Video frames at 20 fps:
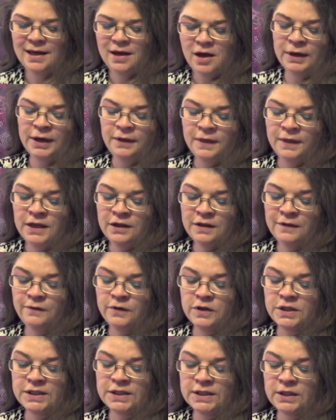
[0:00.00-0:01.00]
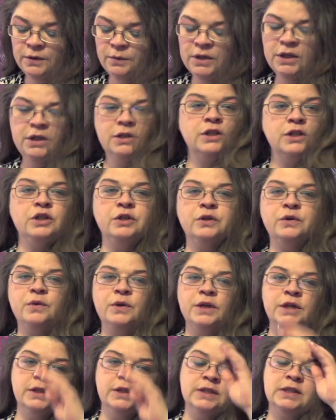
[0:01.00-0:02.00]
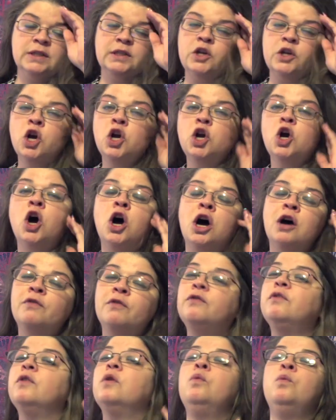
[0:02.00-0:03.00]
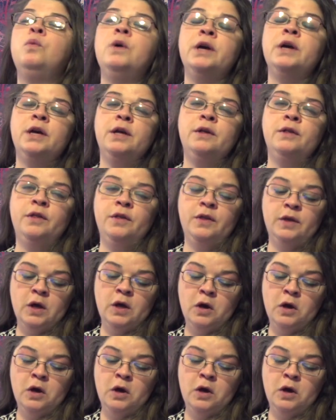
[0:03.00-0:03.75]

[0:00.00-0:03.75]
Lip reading: But I think the first thing we need to do is start off with